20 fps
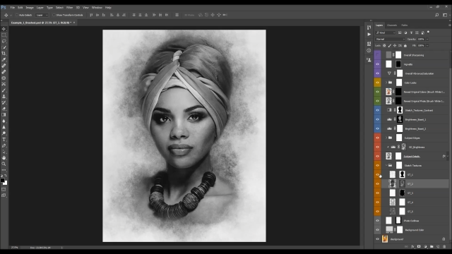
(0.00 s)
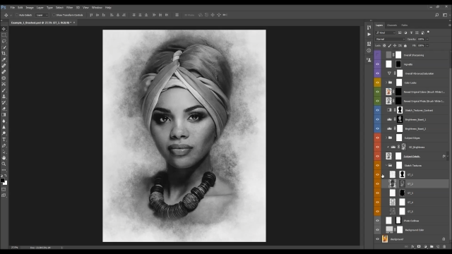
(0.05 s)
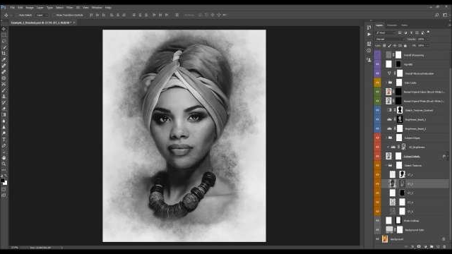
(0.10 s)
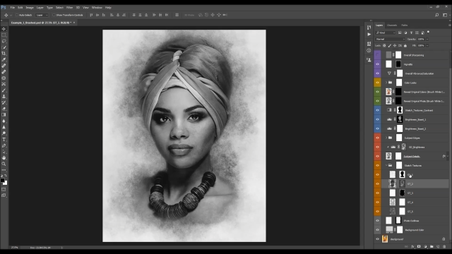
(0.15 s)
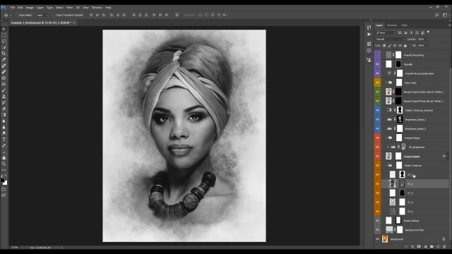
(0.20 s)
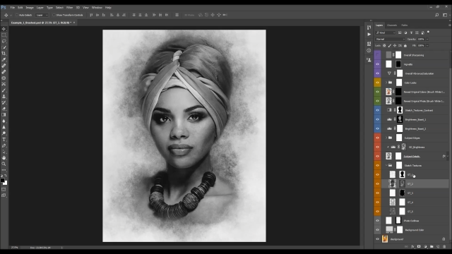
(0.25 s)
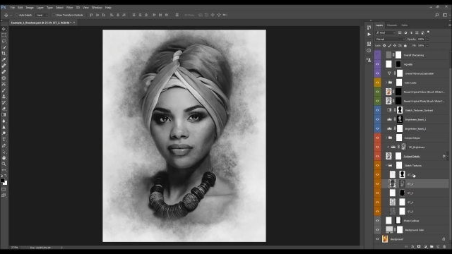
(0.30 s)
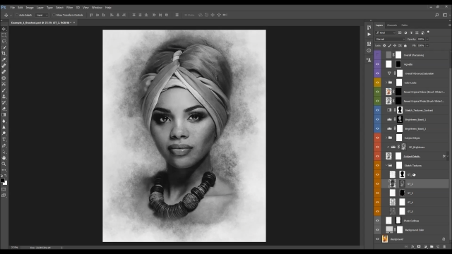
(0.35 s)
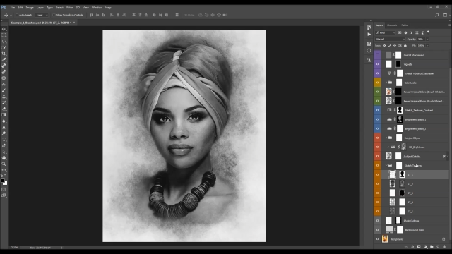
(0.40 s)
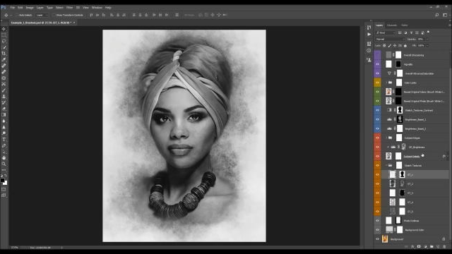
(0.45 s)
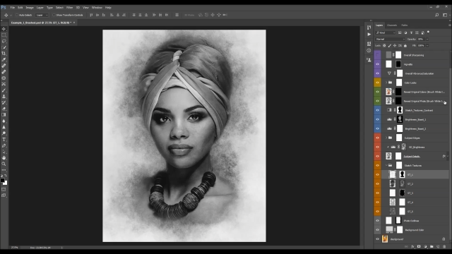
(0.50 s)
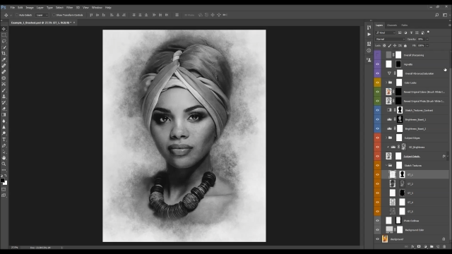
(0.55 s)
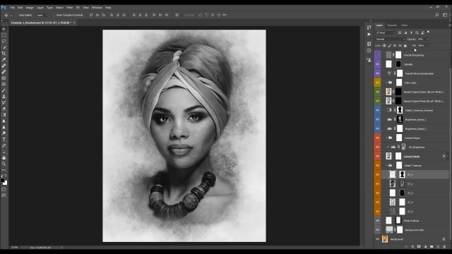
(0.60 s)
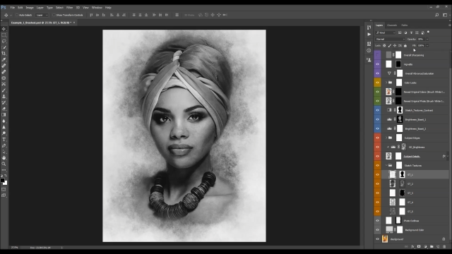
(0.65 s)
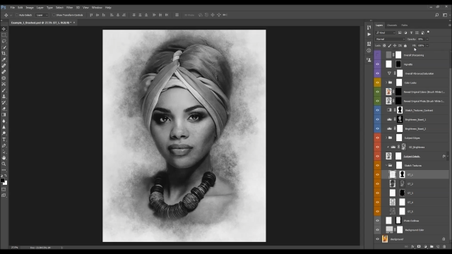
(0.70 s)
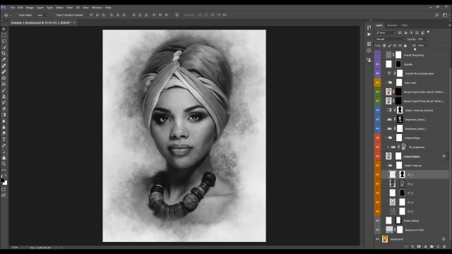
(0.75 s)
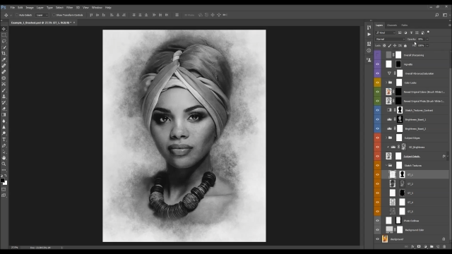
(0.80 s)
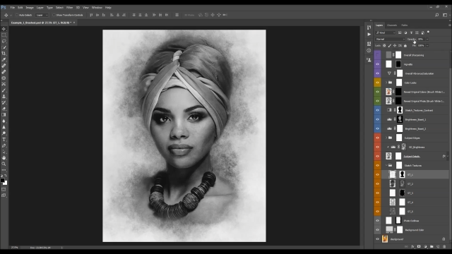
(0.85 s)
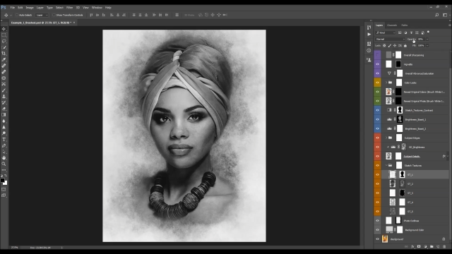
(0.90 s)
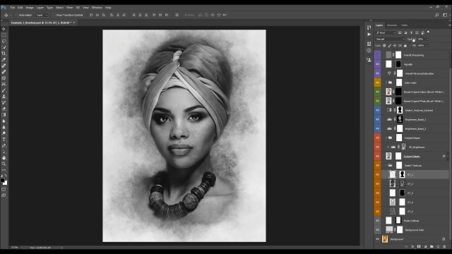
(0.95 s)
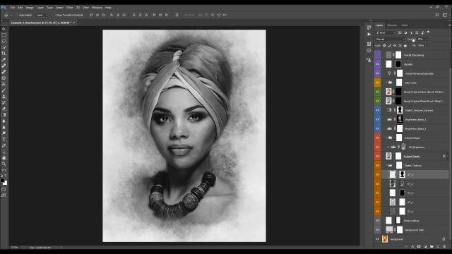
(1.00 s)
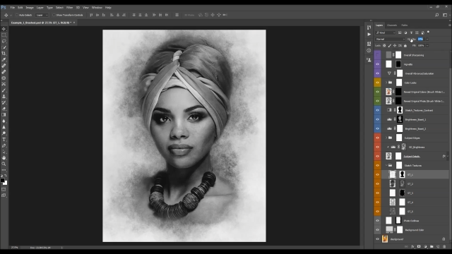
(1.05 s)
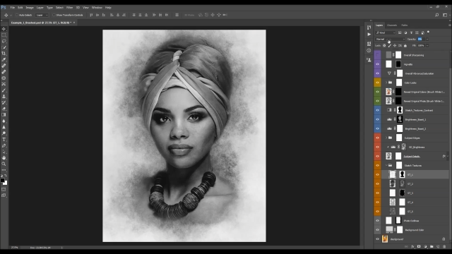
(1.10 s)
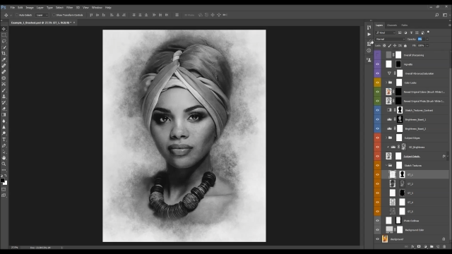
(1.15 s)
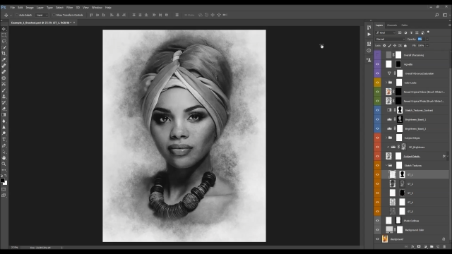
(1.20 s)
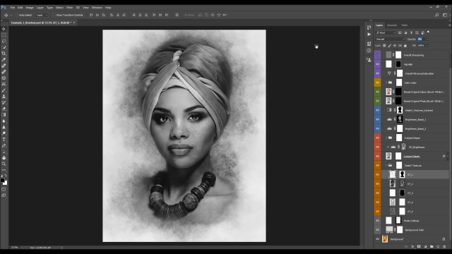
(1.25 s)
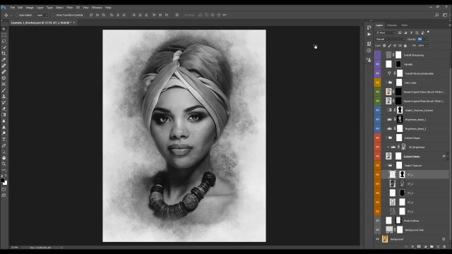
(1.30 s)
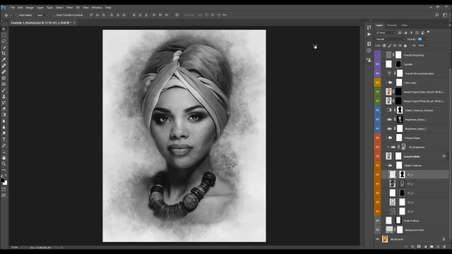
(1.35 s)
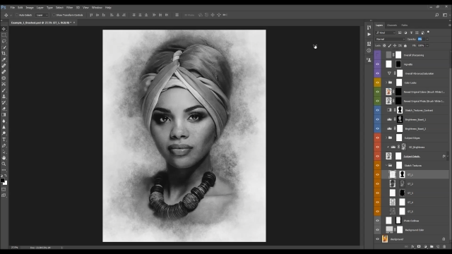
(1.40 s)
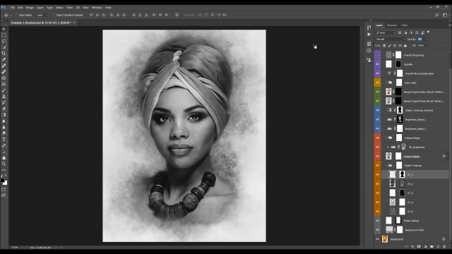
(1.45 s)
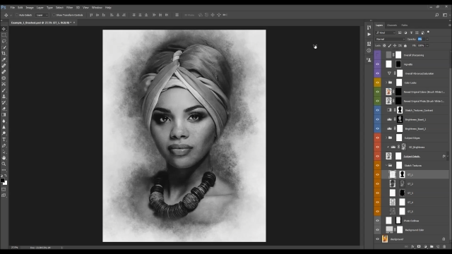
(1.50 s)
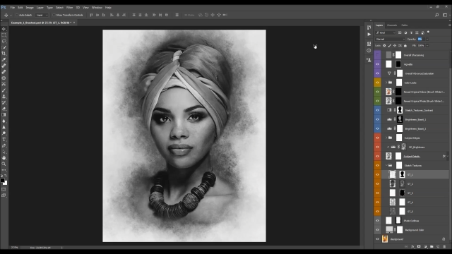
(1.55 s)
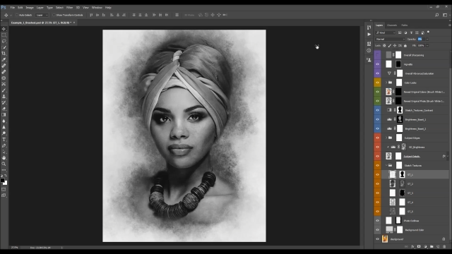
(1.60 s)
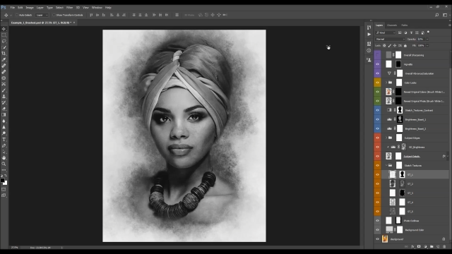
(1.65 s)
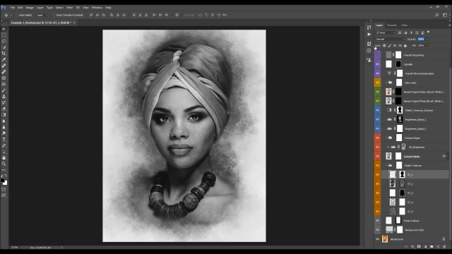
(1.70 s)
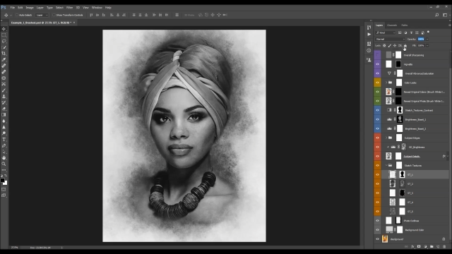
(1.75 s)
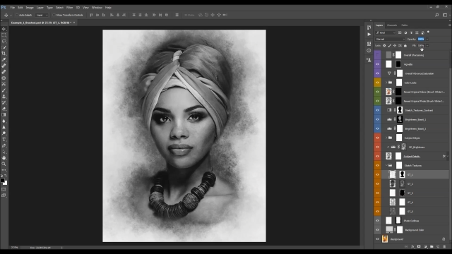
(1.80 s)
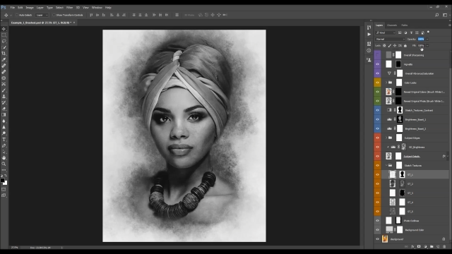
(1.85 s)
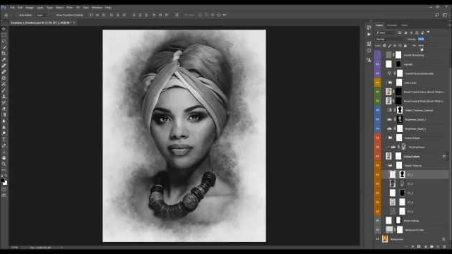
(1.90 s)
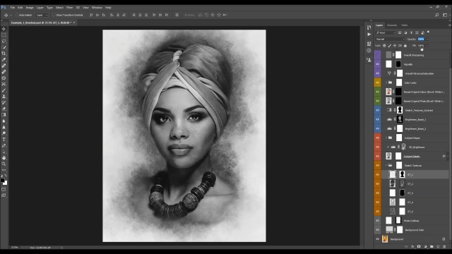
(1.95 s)

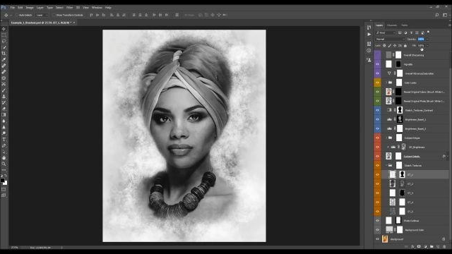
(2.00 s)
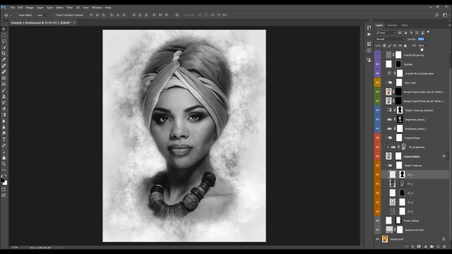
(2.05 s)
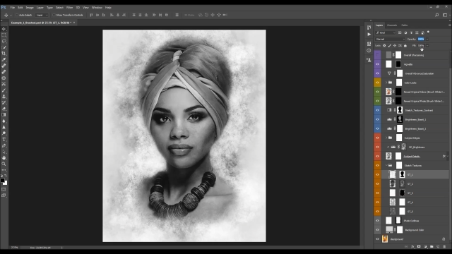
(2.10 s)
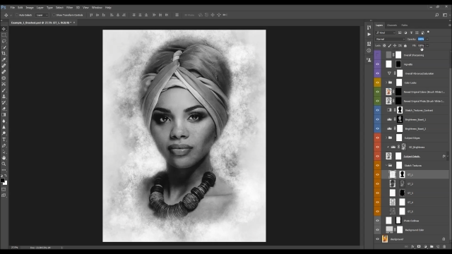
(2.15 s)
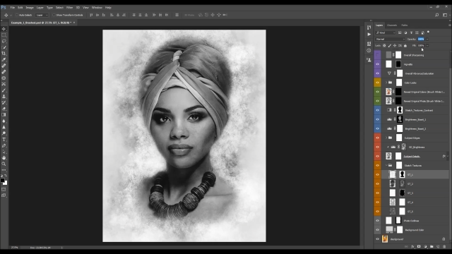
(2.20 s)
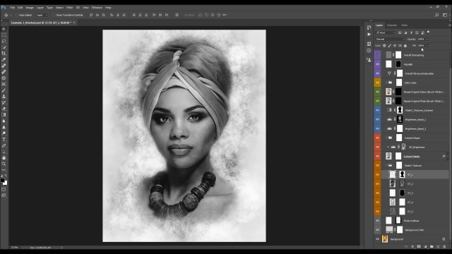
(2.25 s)
(silence)